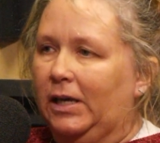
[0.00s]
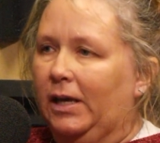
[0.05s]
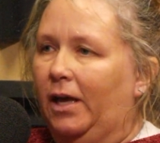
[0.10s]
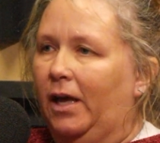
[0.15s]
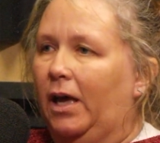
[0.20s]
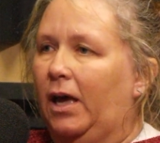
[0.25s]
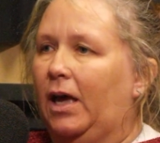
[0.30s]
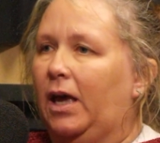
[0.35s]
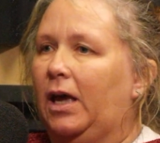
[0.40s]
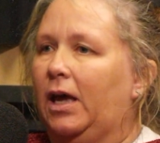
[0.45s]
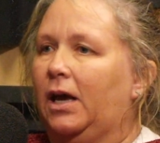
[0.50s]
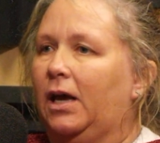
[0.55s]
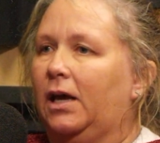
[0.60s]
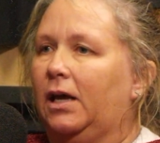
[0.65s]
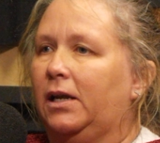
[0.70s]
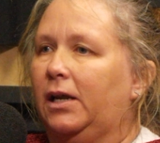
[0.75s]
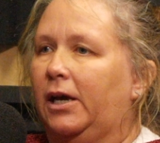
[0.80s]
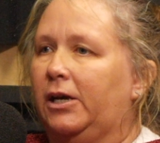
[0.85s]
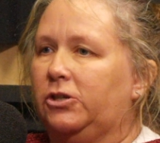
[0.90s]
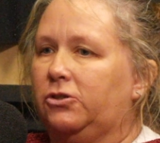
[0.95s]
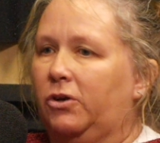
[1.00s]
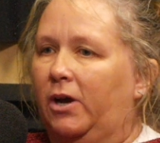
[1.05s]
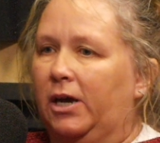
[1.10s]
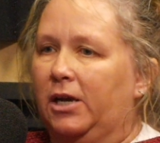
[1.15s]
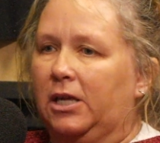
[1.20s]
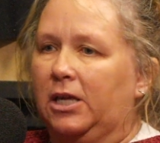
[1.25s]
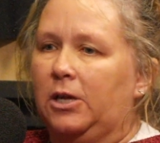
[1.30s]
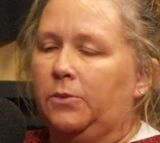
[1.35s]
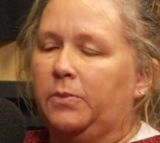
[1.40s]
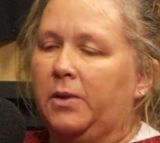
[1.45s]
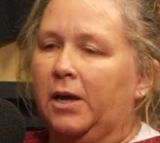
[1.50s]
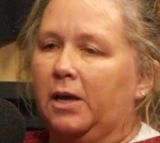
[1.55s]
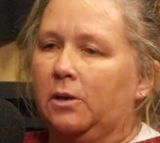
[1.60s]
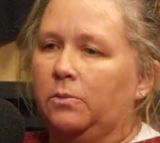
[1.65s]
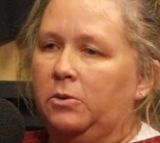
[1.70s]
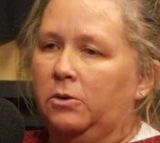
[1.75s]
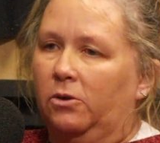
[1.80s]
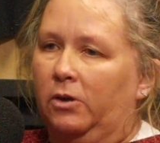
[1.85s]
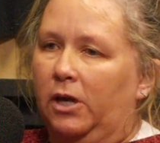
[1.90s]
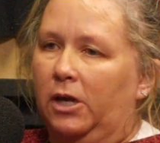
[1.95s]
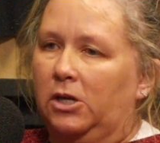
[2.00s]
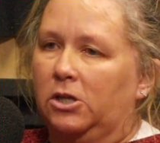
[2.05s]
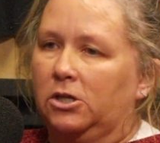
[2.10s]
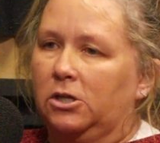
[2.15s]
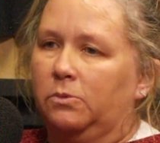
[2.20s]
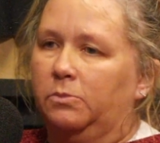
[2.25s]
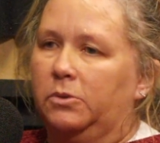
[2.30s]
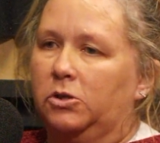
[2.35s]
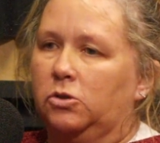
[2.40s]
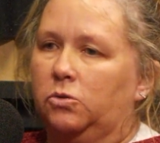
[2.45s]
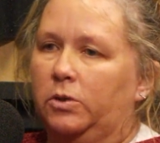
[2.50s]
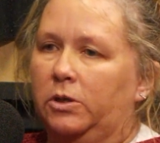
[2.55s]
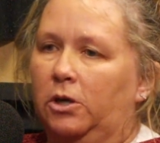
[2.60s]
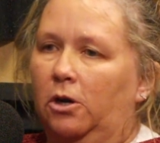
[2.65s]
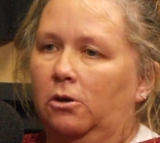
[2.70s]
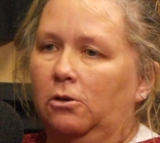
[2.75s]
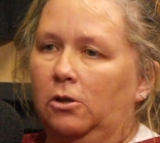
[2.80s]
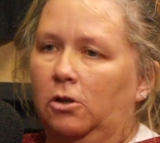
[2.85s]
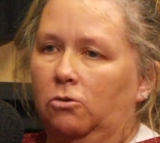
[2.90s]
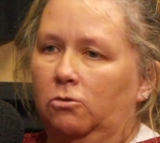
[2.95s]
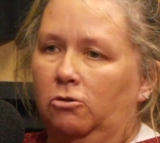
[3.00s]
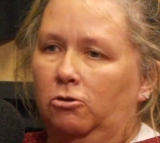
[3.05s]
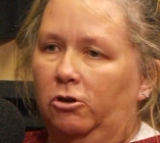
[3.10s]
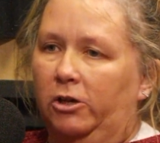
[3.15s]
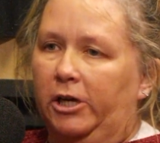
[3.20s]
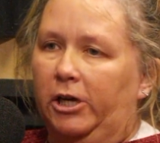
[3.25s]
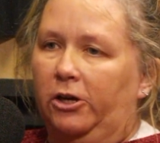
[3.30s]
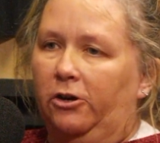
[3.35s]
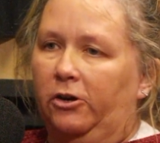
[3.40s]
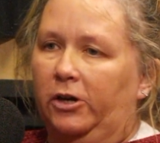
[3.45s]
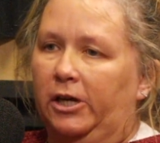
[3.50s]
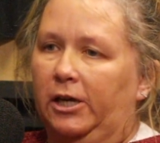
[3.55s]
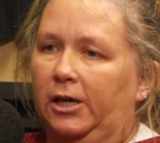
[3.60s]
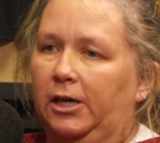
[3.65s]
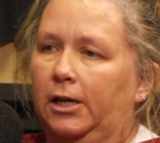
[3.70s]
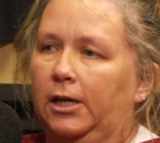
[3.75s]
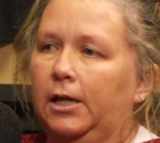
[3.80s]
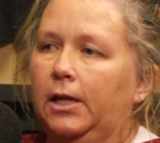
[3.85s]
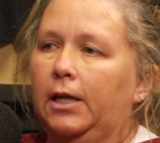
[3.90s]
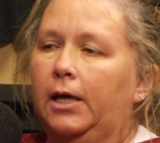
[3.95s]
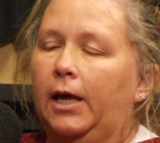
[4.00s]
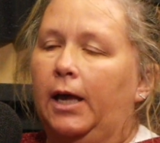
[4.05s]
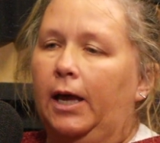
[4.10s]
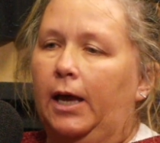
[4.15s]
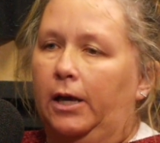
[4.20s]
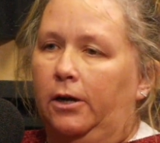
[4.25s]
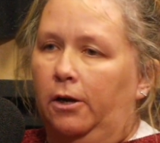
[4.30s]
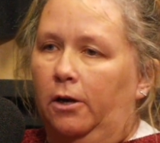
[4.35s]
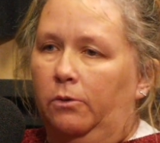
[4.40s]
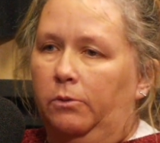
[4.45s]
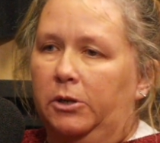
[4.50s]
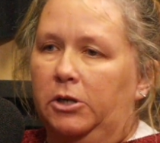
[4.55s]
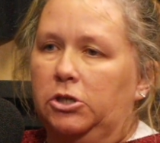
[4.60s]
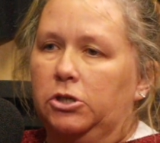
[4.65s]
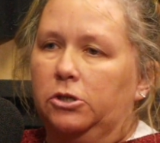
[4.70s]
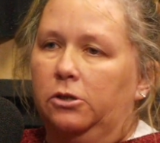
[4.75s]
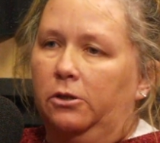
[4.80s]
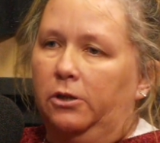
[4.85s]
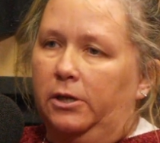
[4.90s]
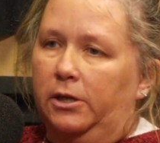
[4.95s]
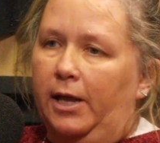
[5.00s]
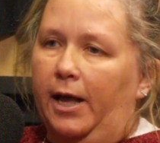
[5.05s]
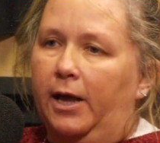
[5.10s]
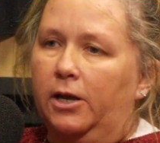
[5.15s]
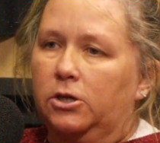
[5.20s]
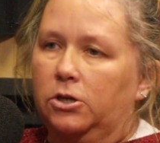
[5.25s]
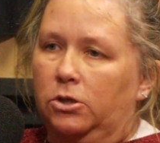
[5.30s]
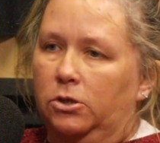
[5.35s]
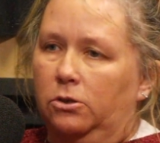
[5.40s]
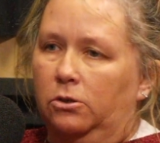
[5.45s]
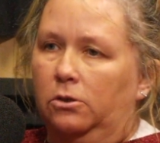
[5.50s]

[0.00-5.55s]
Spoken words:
And I try to keep that communication between our local area and our regional and national.